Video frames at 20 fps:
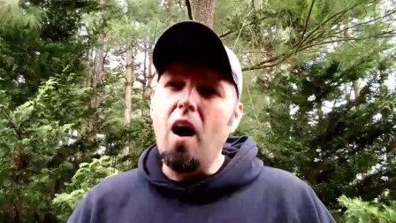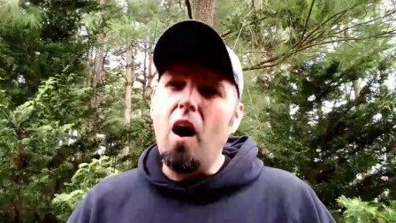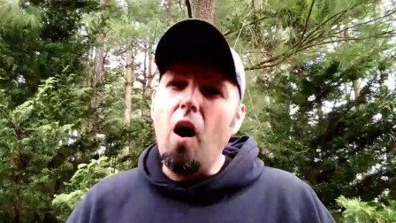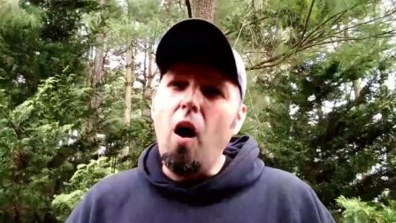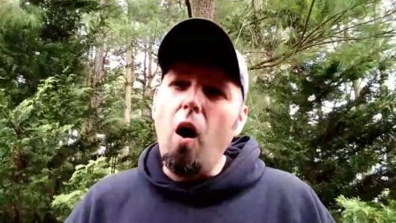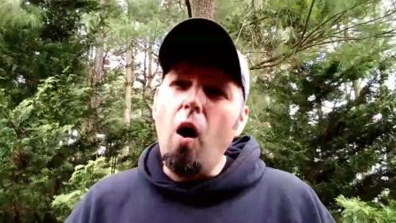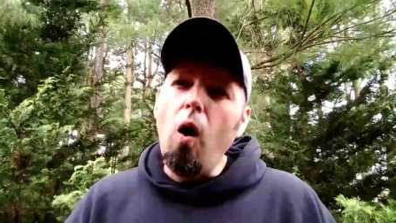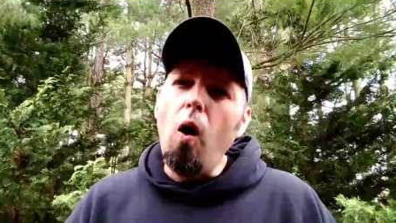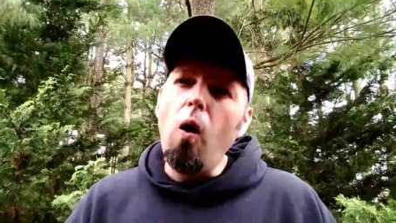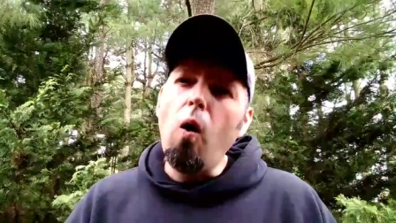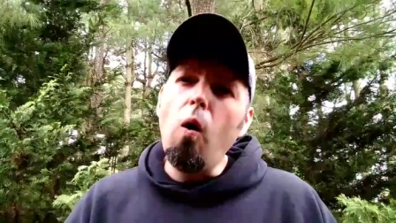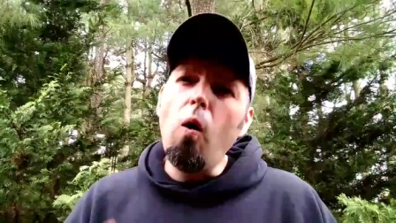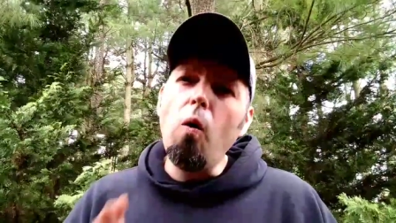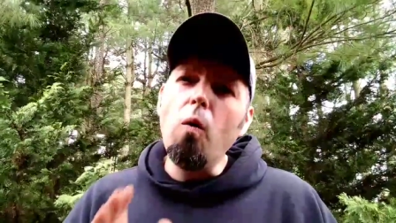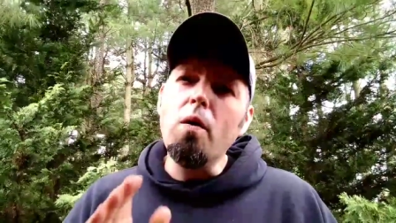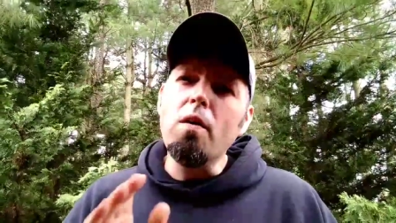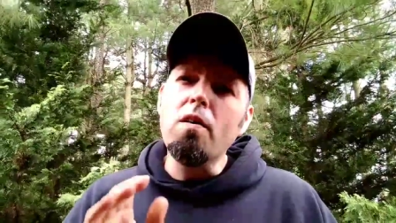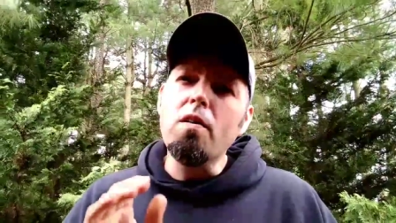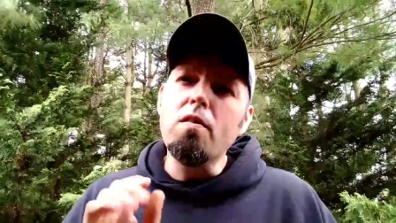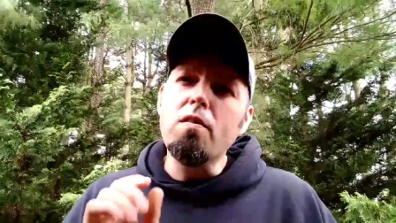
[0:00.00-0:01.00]
All
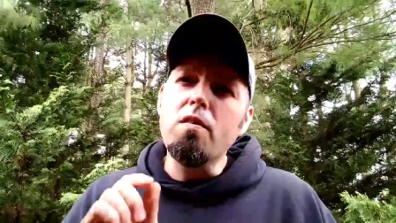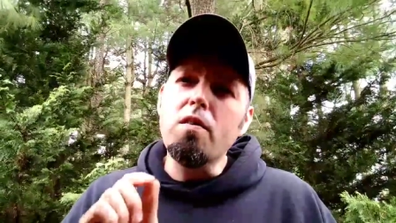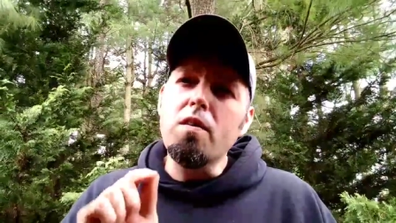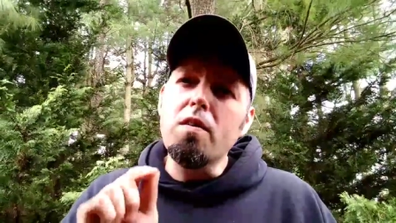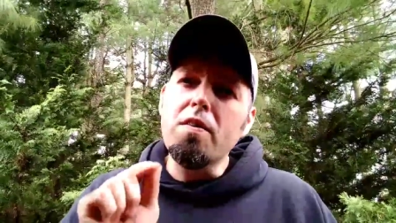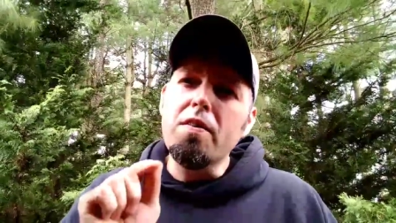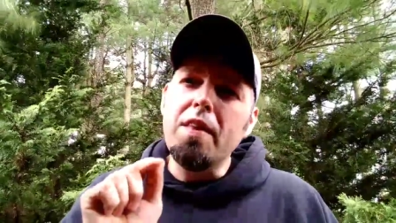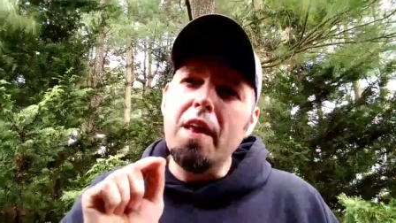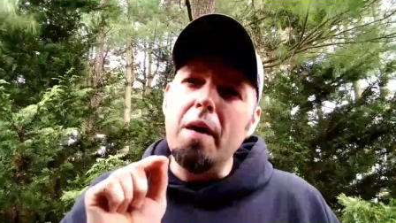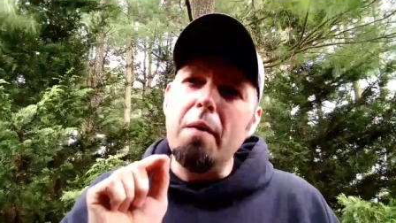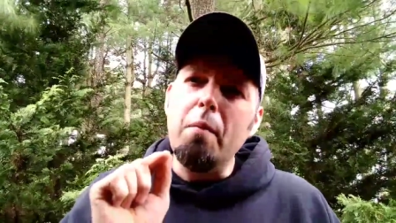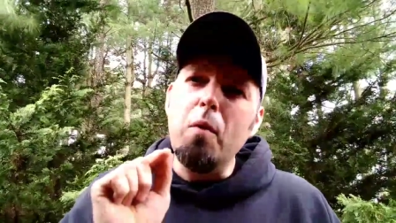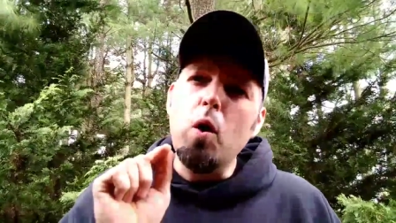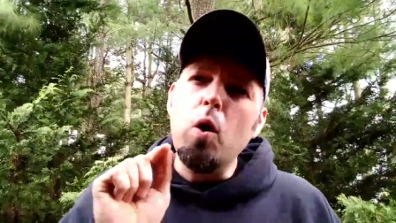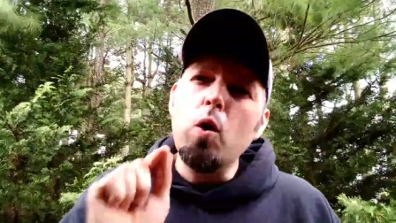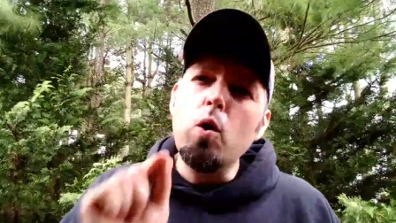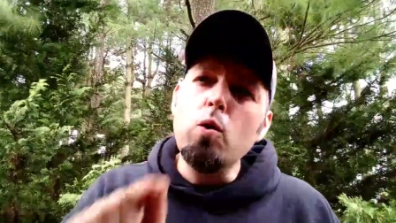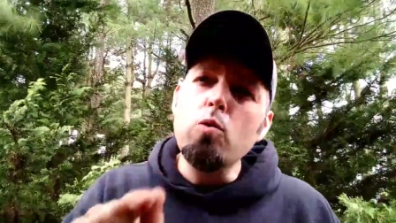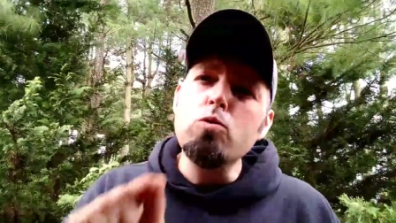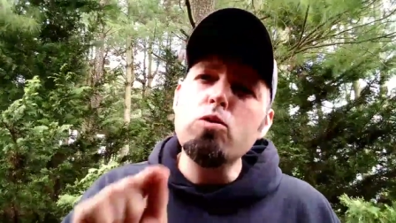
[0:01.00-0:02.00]
that
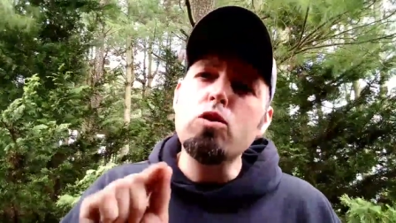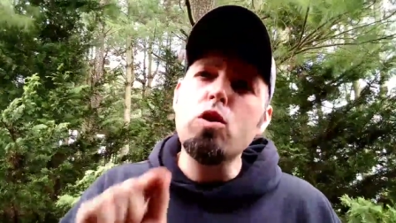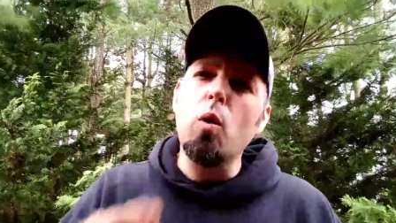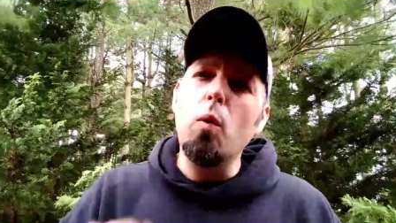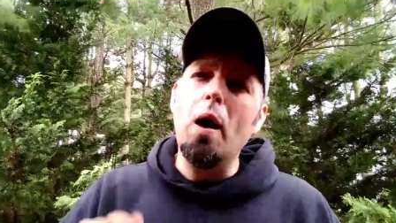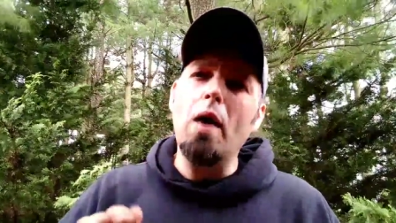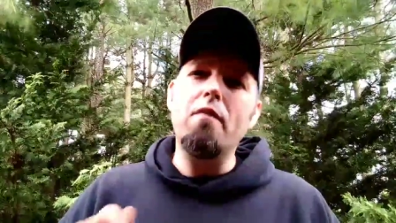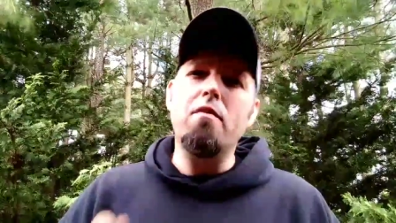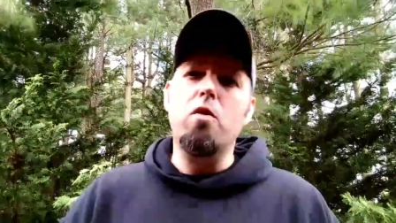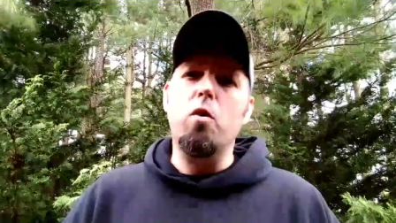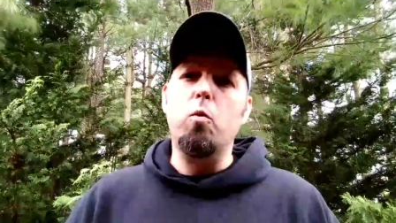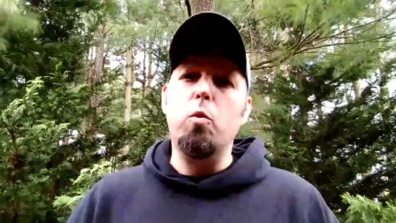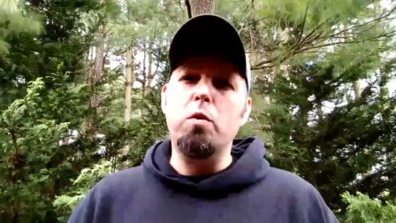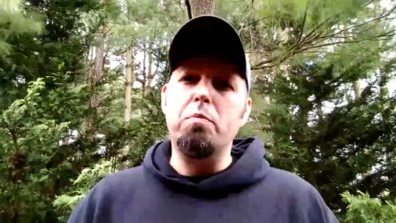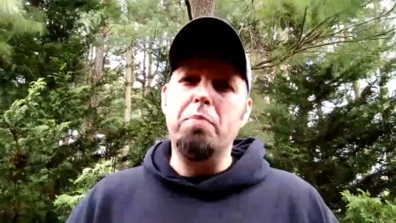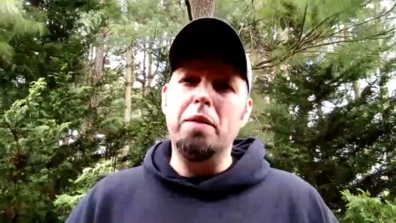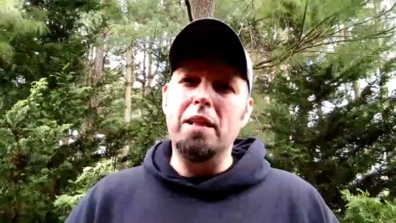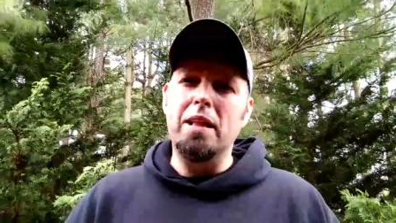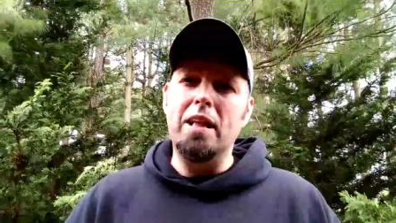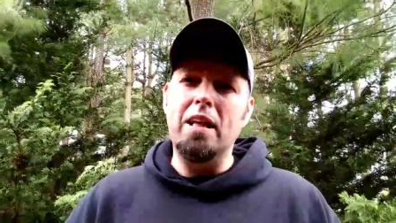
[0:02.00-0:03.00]
whosoever would
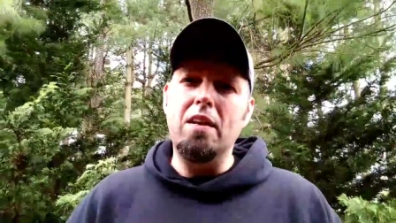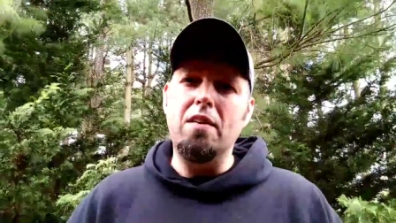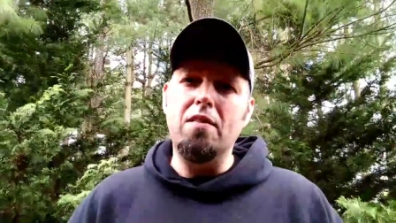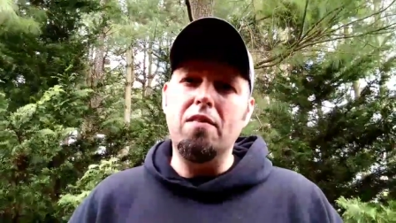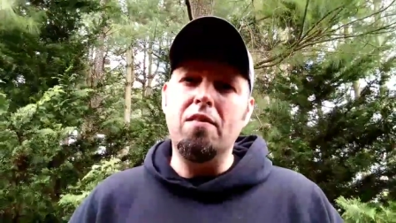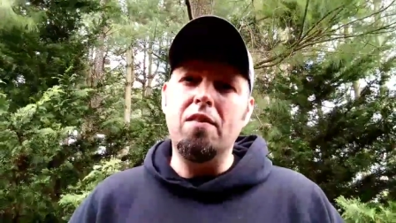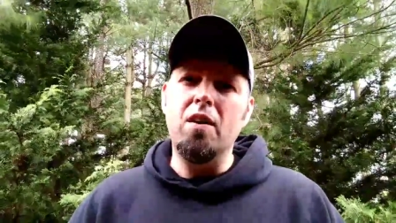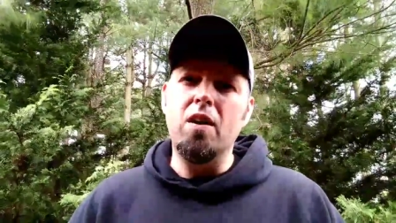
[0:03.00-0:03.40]
believe.